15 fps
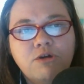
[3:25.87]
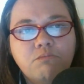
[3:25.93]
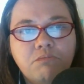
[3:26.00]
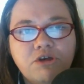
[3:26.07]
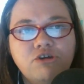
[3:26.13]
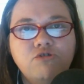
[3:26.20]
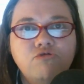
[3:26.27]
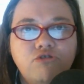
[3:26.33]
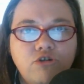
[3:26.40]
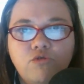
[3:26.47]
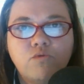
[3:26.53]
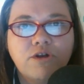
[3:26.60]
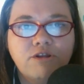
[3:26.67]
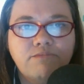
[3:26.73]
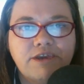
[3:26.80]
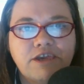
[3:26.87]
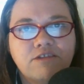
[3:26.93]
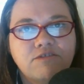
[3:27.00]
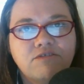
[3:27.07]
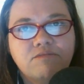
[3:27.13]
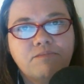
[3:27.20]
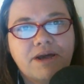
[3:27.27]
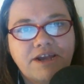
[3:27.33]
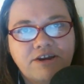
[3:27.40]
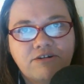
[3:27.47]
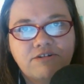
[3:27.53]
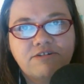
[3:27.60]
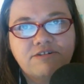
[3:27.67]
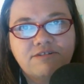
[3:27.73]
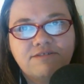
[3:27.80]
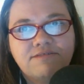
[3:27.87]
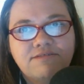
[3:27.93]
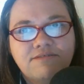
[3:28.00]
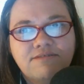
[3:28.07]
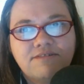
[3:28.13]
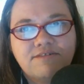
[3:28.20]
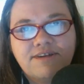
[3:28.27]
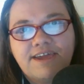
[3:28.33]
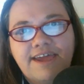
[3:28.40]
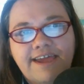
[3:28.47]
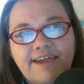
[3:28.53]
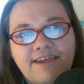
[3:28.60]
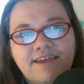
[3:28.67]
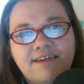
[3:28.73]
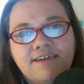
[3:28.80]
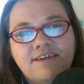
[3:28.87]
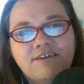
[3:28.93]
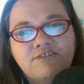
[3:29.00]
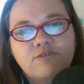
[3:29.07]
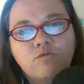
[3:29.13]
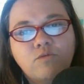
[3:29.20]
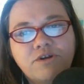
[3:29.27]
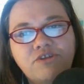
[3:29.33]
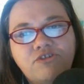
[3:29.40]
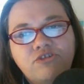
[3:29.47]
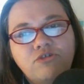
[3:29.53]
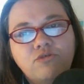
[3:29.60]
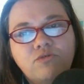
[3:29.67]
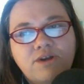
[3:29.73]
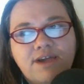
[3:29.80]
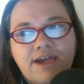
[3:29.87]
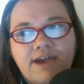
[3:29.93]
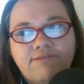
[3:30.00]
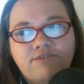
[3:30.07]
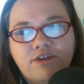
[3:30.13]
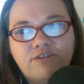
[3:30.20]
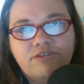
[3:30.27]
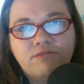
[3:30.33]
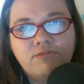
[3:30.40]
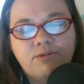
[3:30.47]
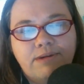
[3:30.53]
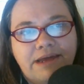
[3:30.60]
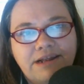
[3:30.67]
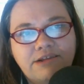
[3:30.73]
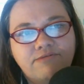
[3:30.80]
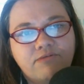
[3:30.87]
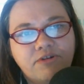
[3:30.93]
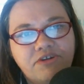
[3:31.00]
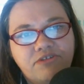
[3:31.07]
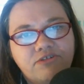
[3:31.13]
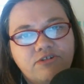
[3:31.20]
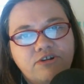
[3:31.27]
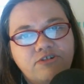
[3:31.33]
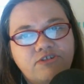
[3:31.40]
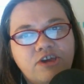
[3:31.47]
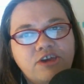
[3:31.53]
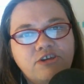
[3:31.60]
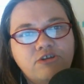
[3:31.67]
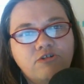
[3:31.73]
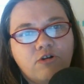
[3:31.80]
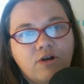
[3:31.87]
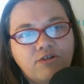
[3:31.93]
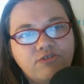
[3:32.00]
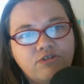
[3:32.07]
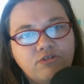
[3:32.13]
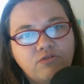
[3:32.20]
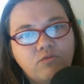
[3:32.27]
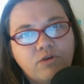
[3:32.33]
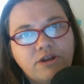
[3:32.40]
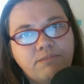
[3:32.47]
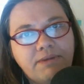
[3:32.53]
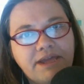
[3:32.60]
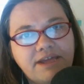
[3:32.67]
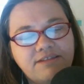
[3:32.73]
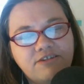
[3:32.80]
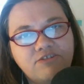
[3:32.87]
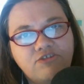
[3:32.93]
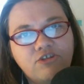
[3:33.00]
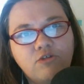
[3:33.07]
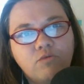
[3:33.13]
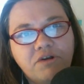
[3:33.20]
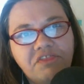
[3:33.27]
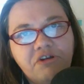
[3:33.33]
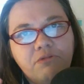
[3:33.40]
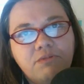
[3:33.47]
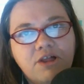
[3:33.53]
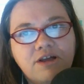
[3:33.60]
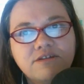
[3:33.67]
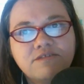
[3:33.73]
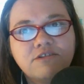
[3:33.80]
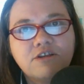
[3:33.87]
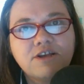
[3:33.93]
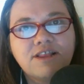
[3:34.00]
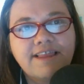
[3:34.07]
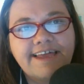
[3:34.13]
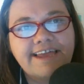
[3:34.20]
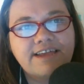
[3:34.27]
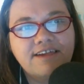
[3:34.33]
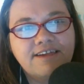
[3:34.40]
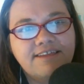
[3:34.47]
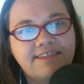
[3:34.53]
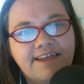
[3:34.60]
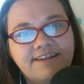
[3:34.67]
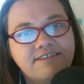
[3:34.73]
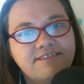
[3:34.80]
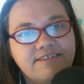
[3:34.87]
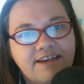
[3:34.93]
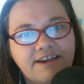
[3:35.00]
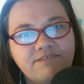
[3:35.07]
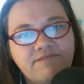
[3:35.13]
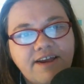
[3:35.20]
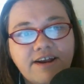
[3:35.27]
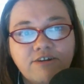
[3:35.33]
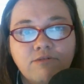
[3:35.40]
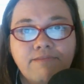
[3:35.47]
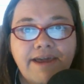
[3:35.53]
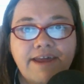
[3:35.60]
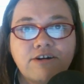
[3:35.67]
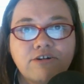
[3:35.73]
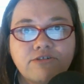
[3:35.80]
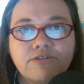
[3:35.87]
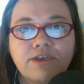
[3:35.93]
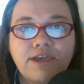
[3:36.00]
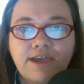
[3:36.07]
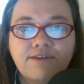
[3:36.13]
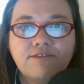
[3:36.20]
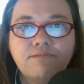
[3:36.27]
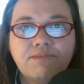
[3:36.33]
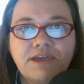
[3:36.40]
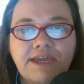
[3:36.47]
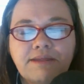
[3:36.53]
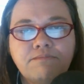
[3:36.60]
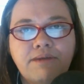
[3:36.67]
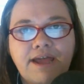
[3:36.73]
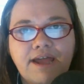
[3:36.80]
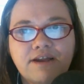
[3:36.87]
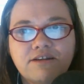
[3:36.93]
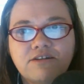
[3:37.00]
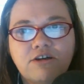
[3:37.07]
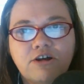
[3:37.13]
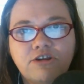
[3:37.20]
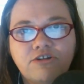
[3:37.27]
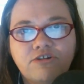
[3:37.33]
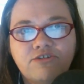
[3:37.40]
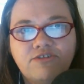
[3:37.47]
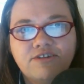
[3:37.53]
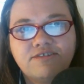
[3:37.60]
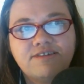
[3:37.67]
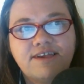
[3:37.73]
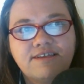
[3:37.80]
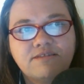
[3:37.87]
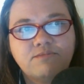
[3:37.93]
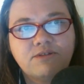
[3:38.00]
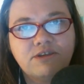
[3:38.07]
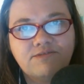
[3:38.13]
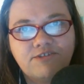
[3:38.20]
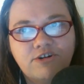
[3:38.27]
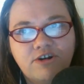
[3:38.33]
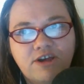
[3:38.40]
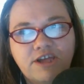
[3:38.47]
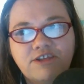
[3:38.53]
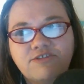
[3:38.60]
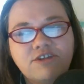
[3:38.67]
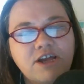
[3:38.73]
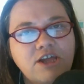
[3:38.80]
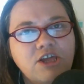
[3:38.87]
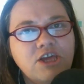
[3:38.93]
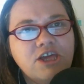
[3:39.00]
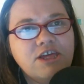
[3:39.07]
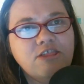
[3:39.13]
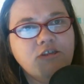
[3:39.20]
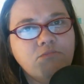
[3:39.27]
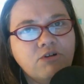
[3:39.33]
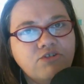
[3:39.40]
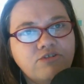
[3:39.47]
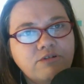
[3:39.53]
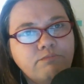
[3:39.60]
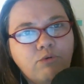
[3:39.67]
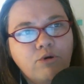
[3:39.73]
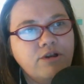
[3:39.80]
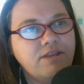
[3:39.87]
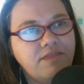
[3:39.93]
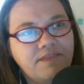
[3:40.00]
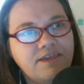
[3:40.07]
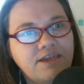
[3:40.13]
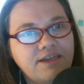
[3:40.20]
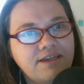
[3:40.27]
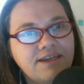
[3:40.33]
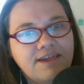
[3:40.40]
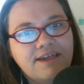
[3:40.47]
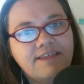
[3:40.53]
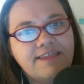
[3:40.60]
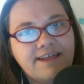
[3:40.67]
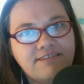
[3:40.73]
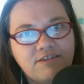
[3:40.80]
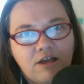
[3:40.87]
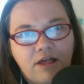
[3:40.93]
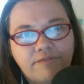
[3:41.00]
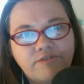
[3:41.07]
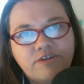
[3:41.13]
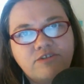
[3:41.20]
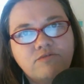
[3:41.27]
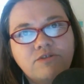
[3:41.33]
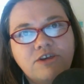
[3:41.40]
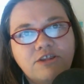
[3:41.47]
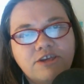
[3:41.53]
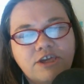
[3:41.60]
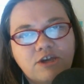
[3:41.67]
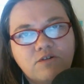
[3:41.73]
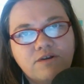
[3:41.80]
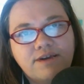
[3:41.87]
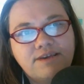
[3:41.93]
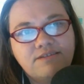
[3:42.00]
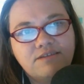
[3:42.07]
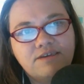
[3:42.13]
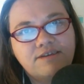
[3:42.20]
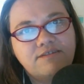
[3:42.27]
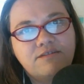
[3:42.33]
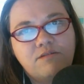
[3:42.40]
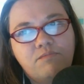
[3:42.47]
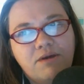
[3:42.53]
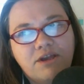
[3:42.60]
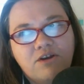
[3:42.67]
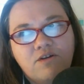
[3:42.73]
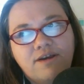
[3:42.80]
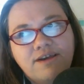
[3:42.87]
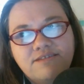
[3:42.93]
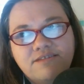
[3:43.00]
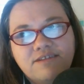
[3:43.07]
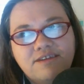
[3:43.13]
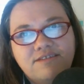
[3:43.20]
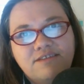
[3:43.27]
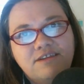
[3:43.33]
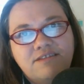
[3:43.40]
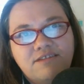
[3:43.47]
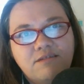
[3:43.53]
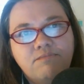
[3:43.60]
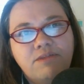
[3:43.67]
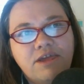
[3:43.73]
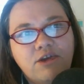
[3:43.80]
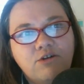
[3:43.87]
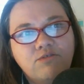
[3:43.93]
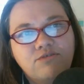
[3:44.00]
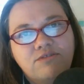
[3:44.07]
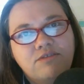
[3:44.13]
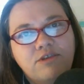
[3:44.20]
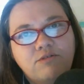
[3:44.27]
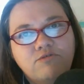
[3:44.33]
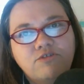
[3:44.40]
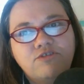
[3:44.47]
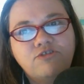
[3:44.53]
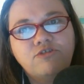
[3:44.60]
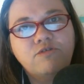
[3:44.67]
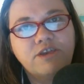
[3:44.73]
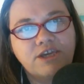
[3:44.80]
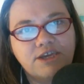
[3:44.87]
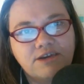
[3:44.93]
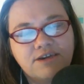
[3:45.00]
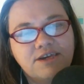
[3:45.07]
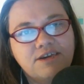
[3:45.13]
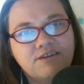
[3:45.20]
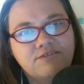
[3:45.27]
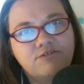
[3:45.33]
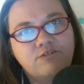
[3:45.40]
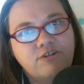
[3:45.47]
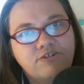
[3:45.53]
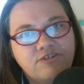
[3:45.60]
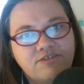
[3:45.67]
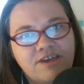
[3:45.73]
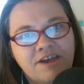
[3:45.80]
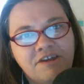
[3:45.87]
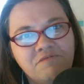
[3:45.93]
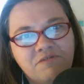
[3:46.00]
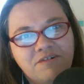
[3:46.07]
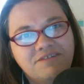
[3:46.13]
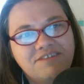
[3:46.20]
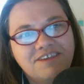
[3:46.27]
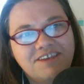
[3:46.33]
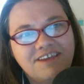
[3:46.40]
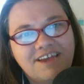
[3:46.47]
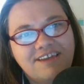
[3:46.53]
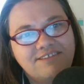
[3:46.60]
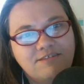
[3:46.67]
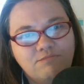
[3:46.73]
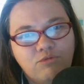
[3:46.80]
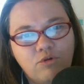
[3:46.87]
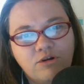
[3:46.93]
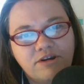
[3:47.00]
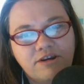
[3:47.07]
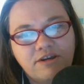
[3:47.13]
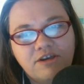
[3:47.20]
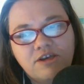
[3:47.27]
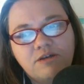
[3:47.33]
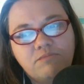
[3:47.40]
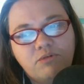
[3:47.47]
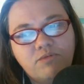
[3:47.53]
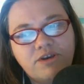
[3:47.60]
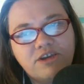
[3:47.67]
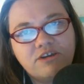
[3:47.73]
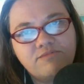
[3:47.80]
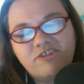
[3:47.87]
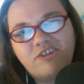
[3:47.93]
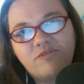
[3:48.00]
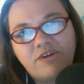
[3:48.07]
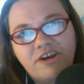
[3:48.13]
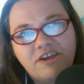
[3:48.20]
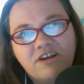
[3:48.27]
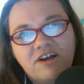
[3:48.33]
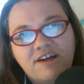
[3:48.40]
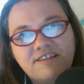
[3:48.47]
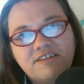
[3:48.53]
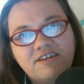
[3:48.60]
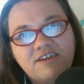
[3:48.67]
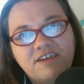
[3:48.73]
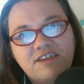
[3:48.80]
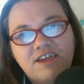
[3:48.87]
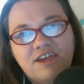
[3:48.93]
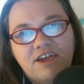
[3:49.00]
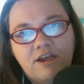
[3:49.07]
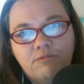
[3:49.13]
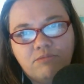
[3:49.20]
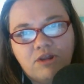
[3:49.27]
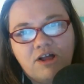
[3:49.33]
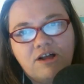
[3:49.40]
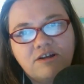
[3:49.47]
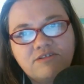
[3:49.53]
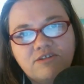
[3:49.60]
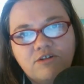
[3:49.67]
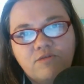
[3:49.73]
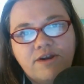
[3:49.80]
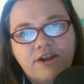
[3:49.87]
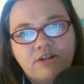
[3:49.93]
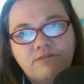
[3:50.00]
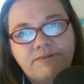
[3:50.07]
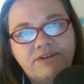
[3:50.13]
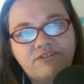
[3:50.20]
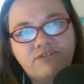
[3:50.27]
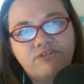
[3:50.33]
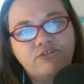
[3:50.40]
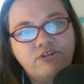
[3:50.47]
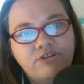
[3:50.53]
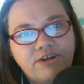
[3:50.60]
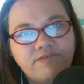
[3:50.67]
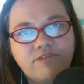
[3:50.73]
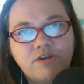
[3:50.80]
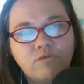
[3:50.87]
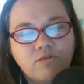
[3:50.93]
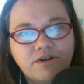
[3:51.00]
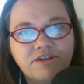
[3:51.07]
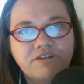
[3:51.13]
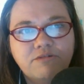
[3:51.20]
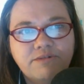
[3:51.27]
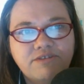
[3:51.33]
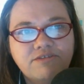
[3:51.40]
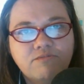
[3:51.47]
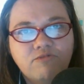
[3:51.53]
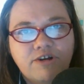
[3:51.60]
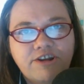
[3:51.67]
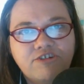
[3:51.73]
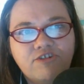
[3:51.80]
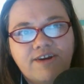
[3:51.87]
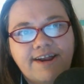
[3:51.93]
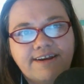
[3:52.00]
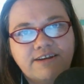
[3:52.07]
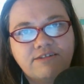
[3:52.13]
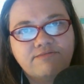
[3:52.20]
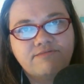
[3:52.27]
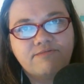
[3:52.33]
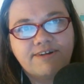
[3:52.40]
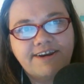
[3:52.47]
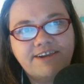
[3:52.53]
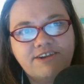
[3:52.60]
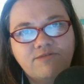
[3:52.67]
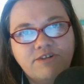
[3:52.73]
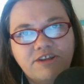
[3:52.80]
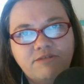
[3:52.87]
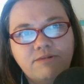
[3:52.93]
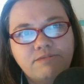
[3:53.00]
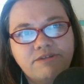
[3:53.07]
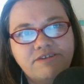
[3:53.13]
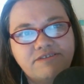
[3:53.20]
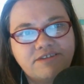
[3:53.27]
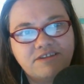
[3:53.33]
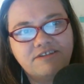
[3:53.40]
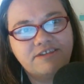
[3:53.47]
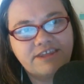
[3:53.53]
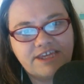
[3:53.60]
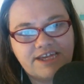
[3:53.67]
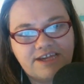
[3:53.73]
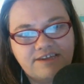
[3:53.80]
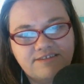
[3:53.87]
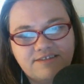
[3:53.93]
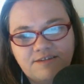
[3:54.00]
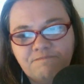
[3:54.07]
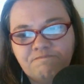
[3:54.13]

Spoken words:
But you do want to be inspired. Okay, so once you have done some competitive research, you also want to pay attention to what their blogs look like. That design factor matters. It has a big impact on your success, believe it or not. It's not the most important thing. That's obvious when you look at Craigslist, but Craigslist did something else that was unique. So their design wasn't as important. But when it comes to reading content and blogs on a regular basis, you definitely want it to be somewhat attractive, right? You want it to be pleasing to the eyes.